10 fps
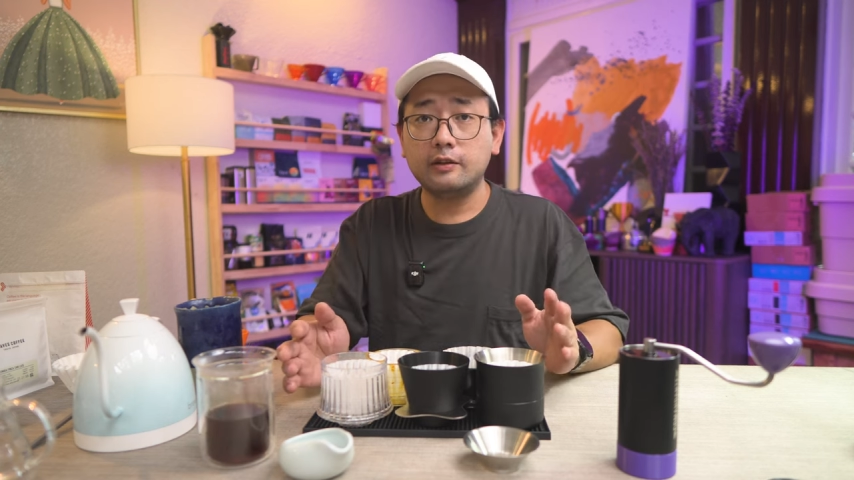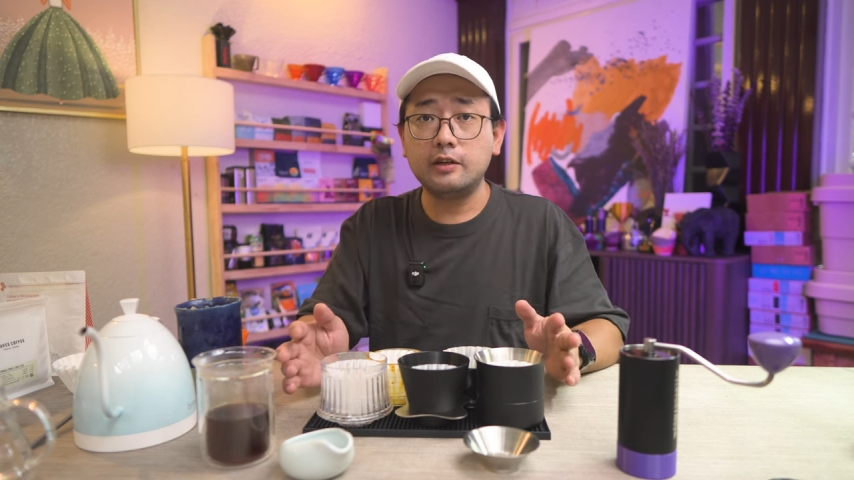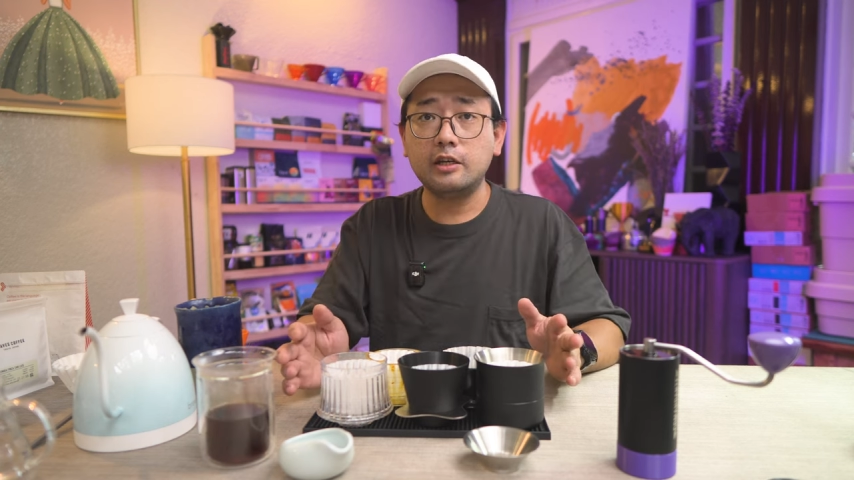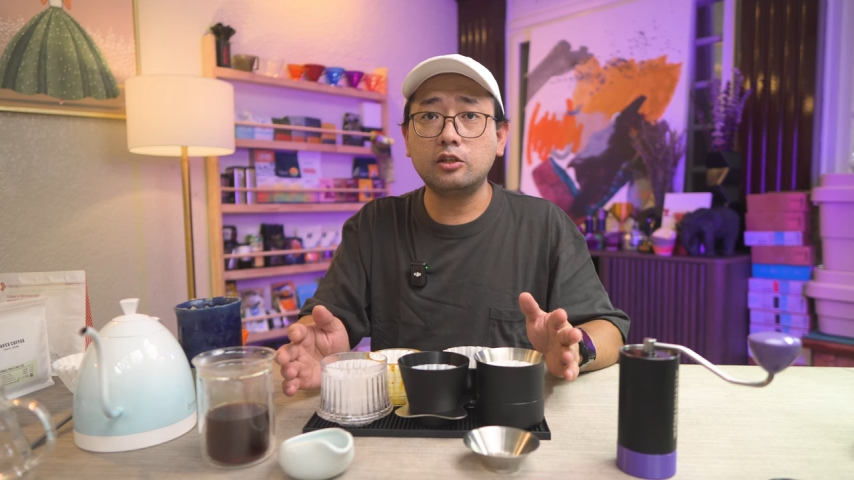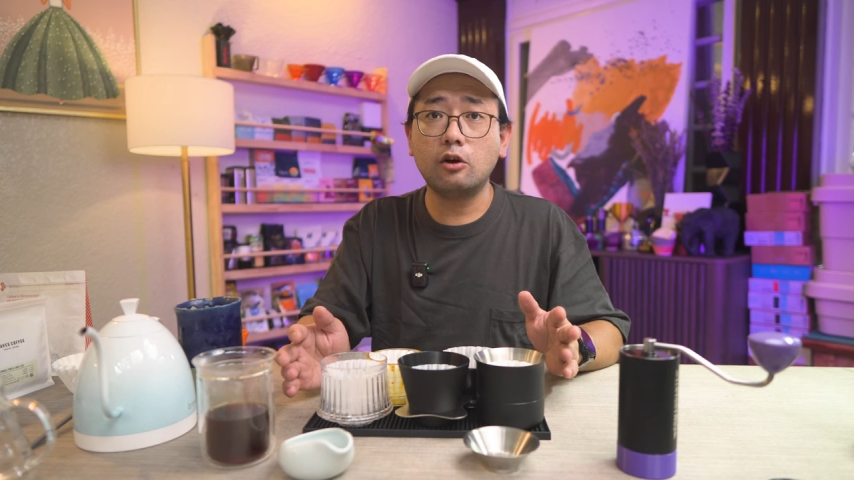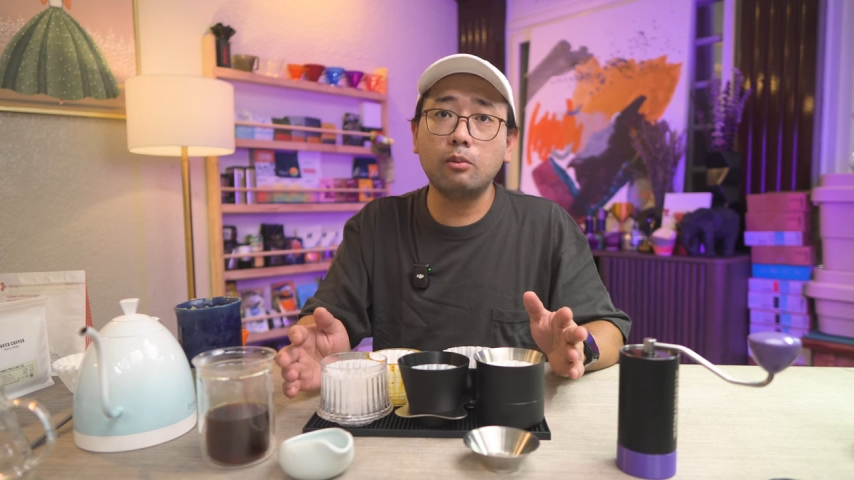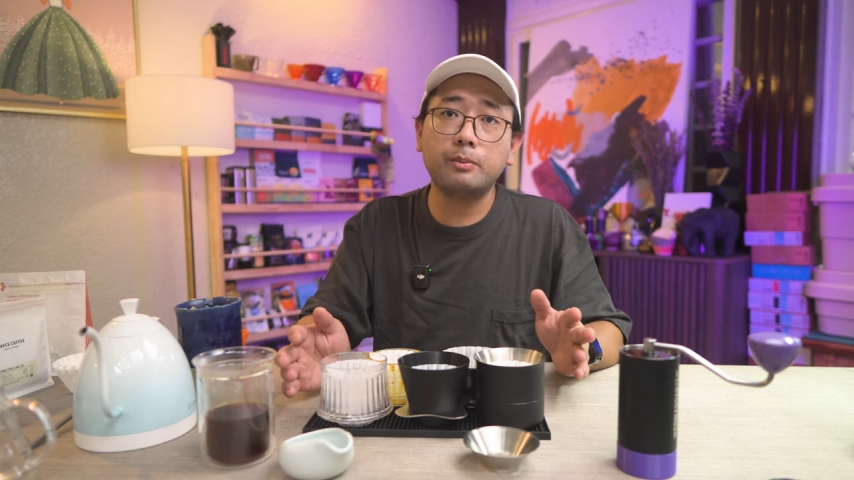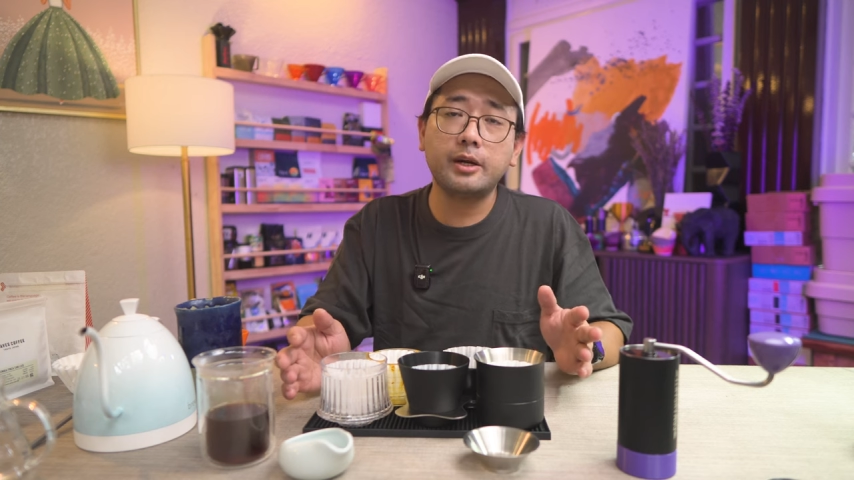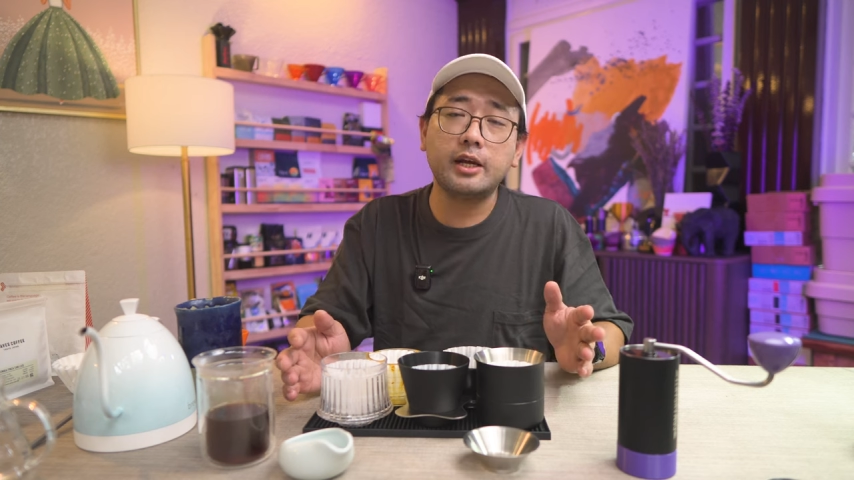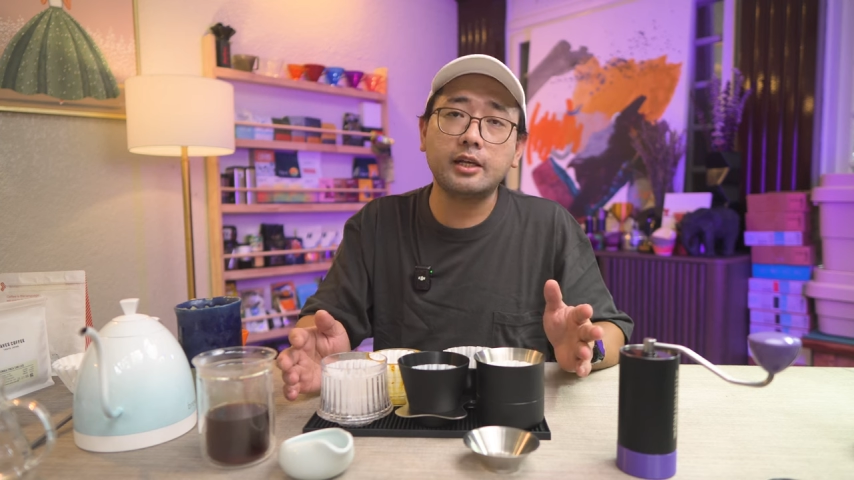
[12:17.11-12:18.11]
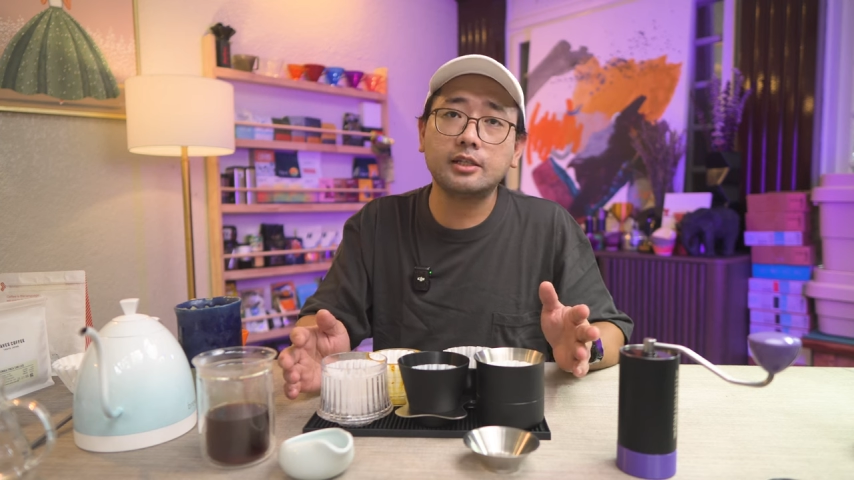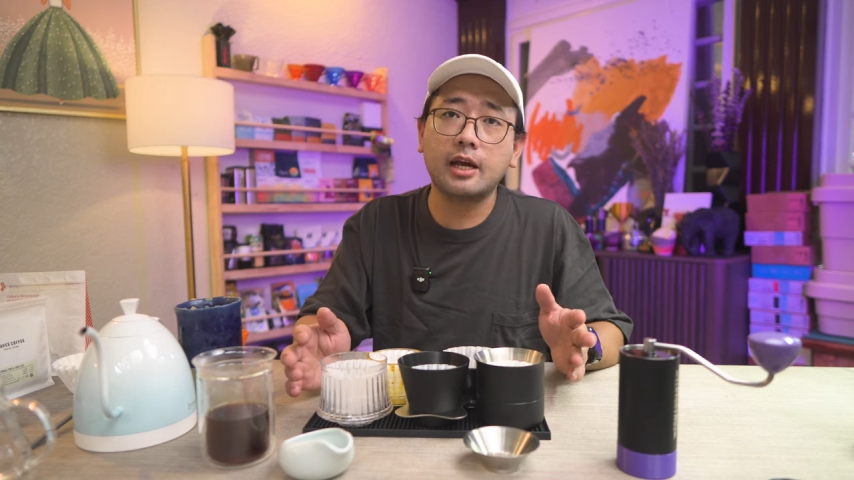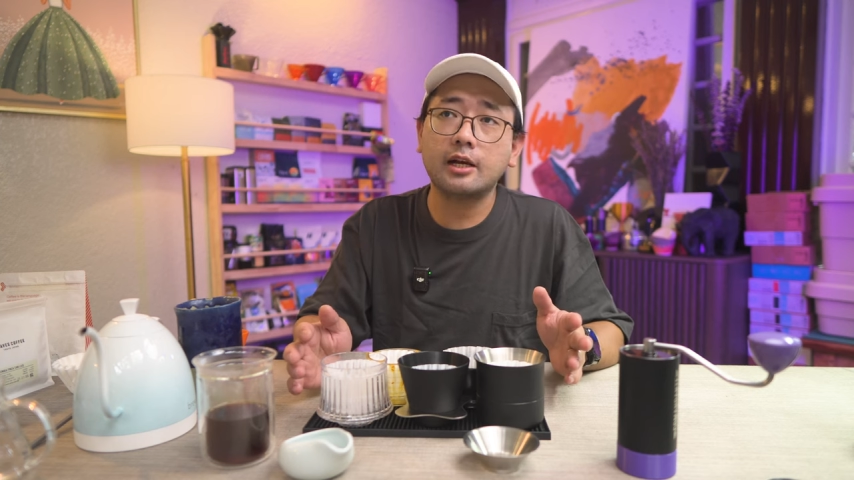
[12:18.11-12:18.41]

These openings